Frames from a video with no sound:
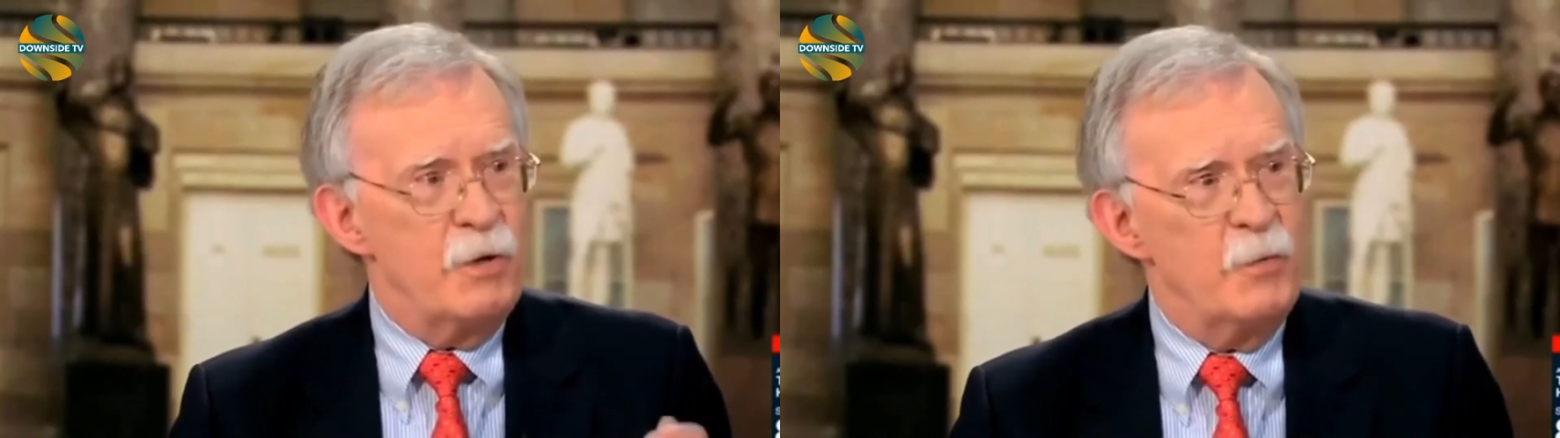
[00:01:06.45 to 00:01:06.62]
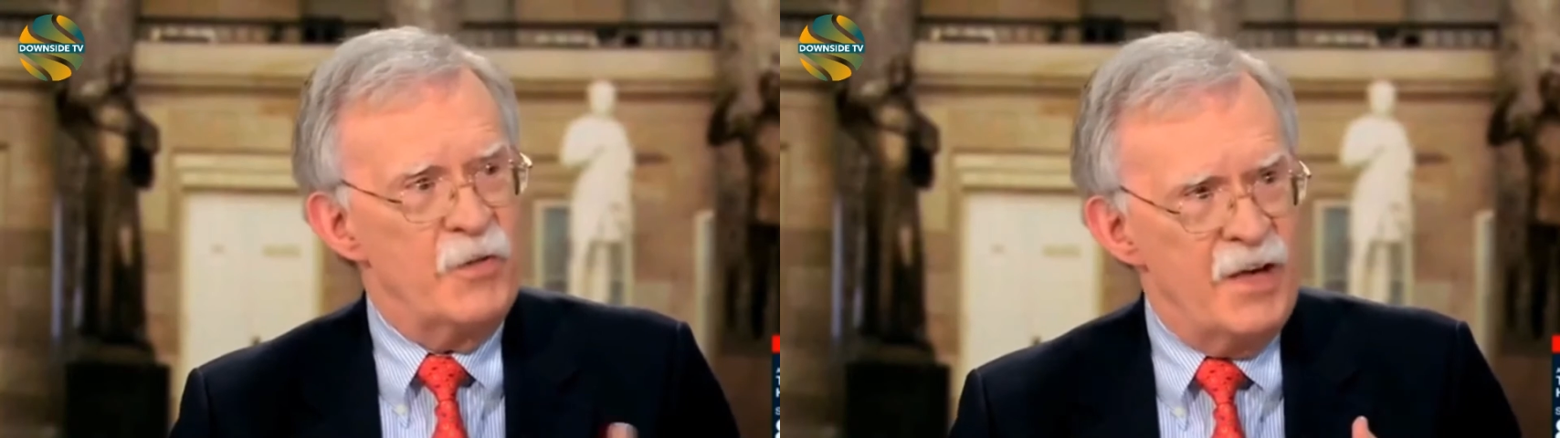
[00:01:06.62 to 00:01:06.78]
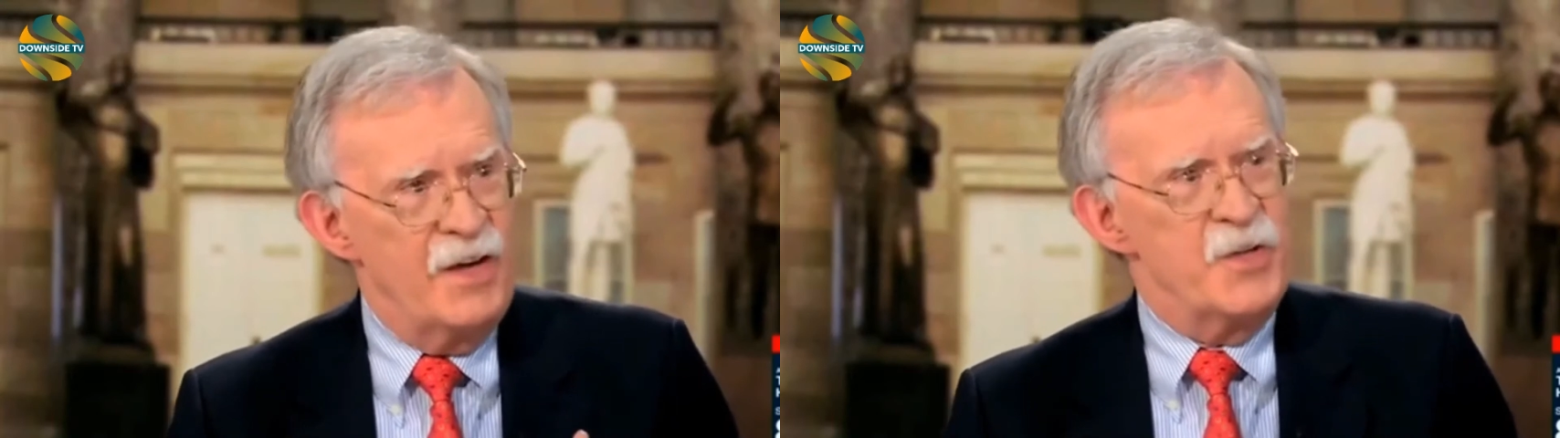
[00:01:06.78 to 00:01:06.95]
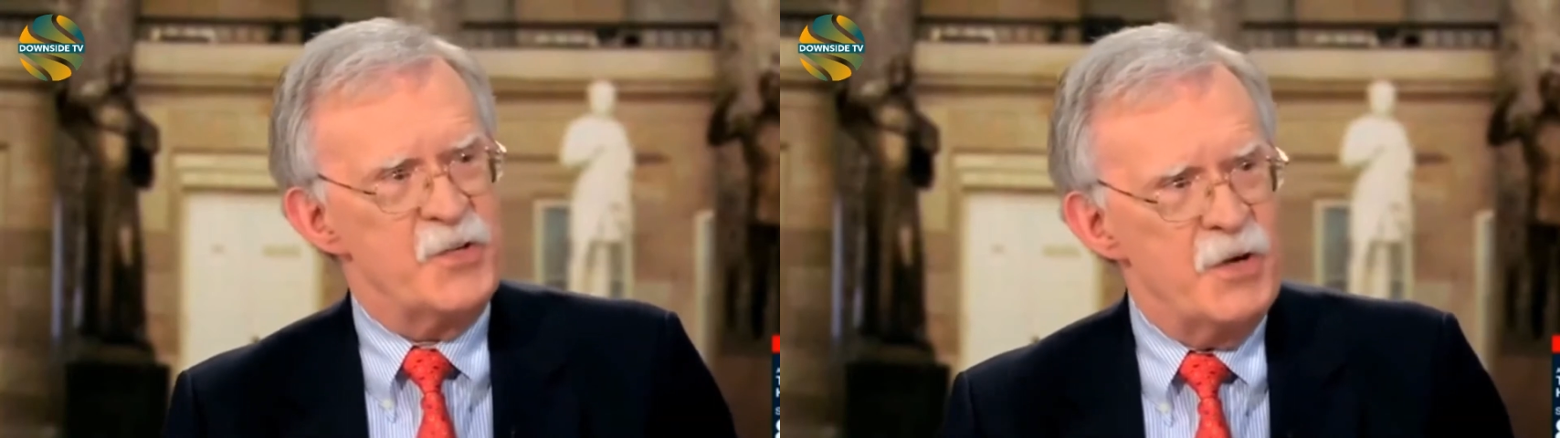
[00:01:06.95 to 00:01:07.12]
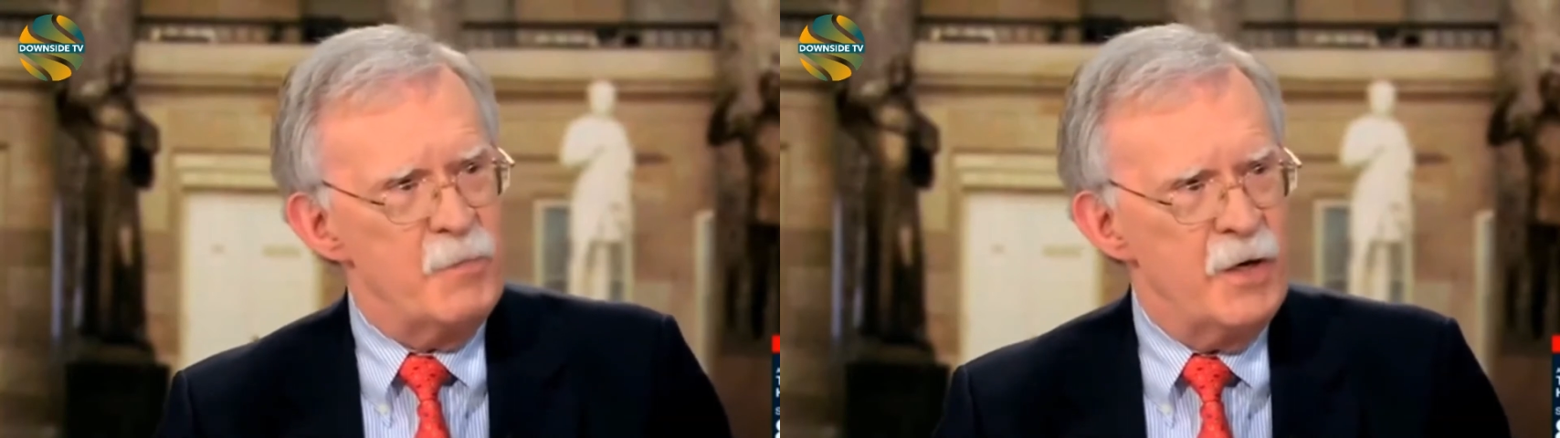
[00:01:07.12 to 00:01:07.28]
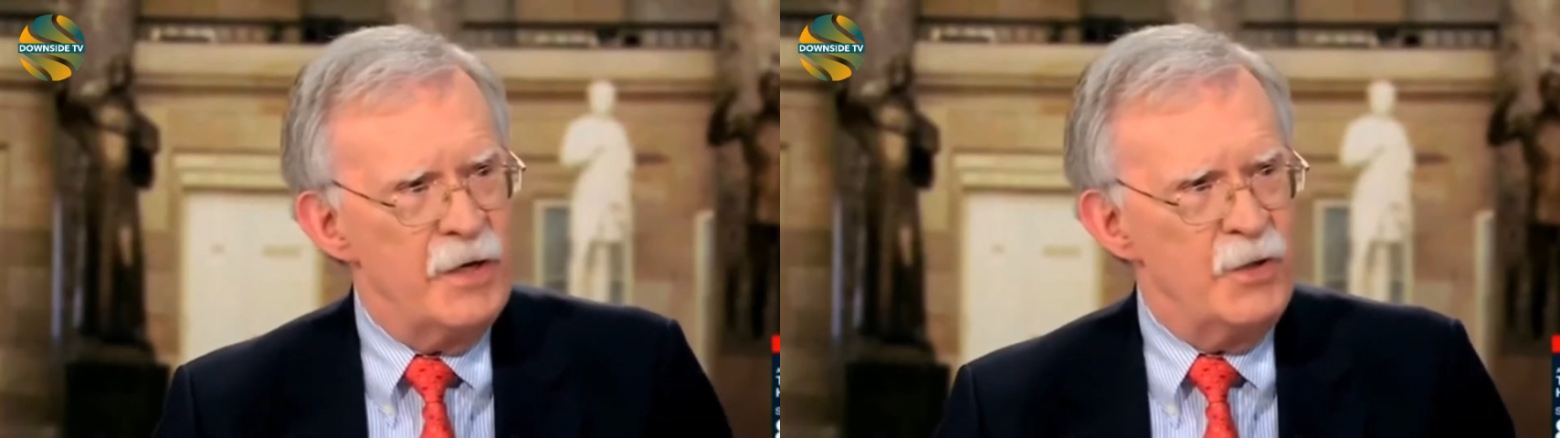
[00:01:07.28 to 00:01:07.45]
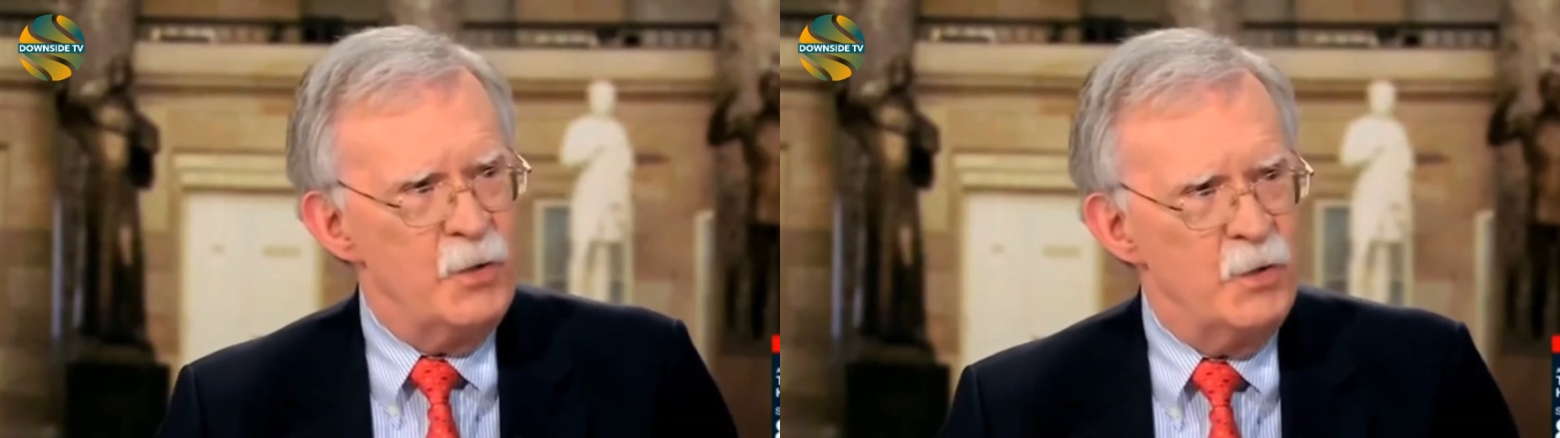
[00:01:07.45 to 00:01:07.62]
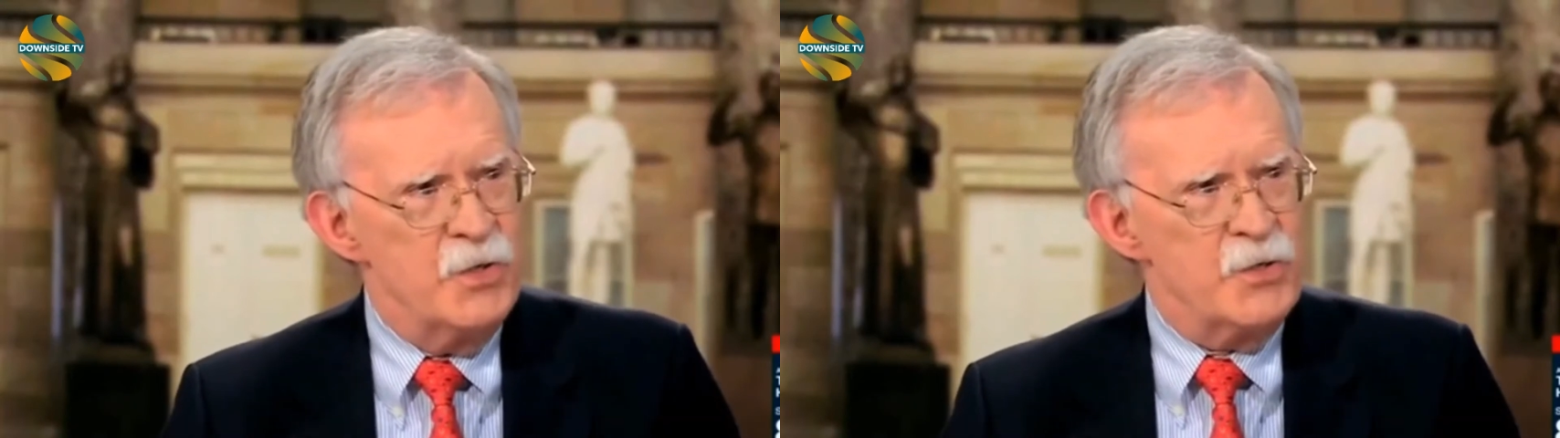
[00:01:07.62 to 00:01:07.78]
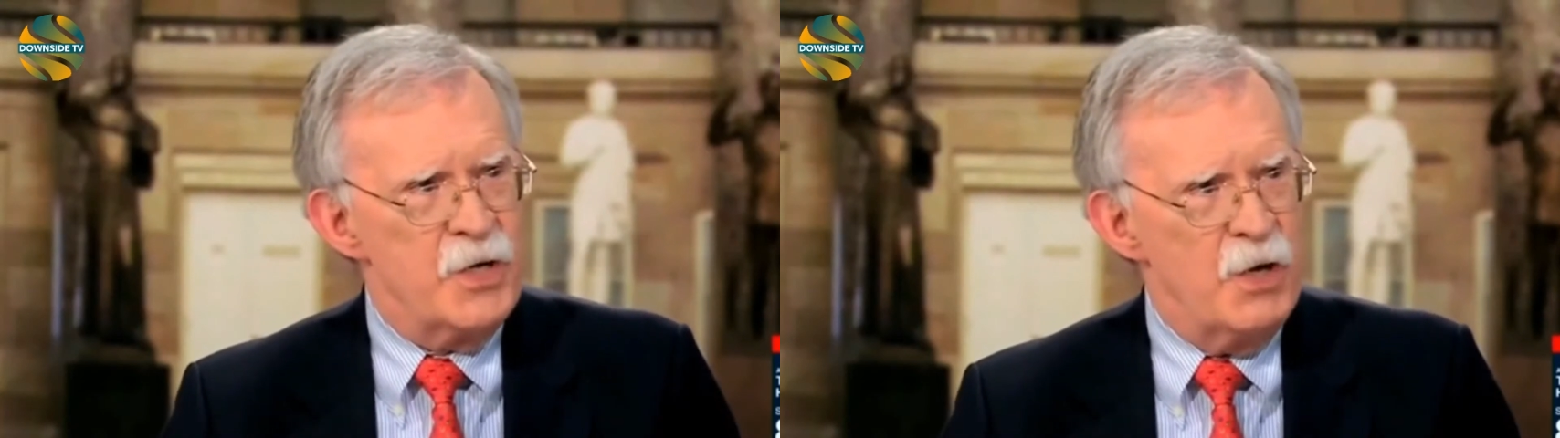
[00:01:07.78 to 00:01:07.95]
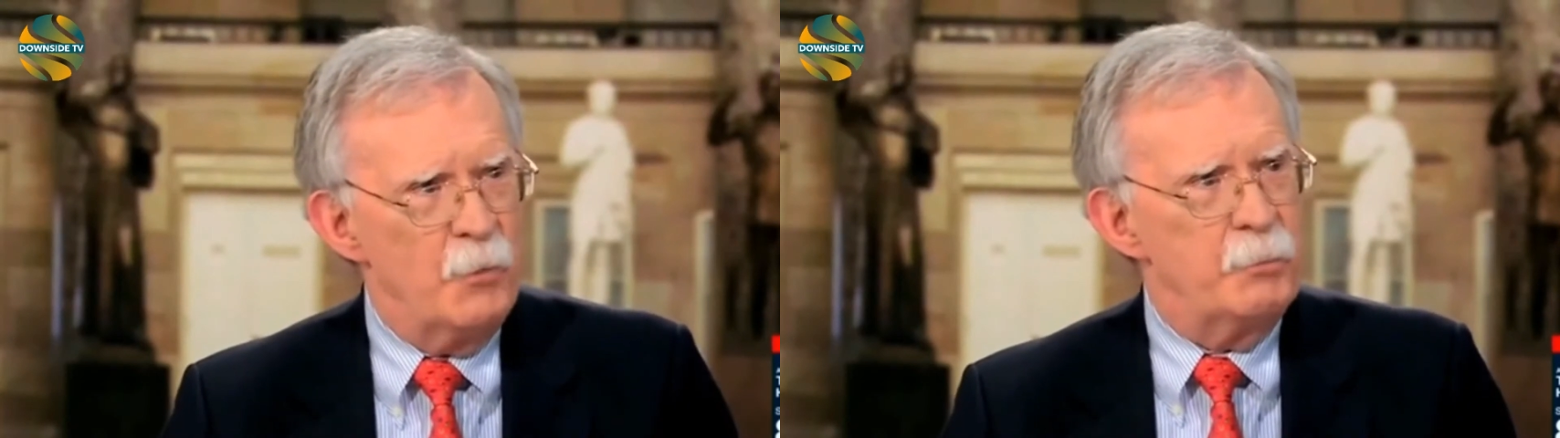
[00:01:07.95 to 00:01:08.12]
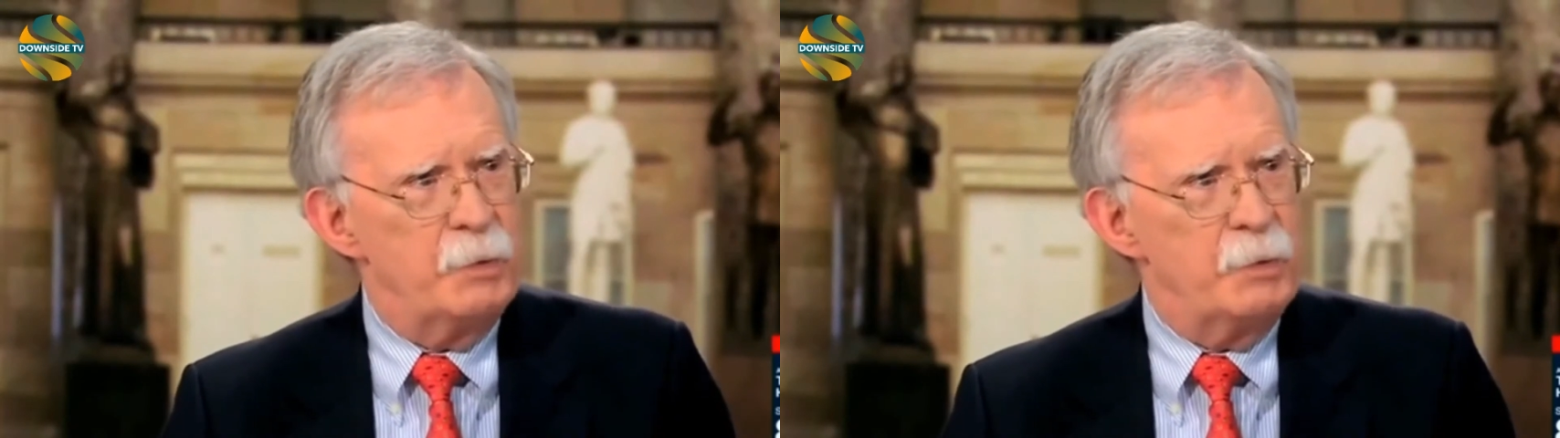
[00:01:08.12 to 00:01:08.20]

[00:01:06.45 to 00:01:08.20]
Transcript: with that as somebody who has helped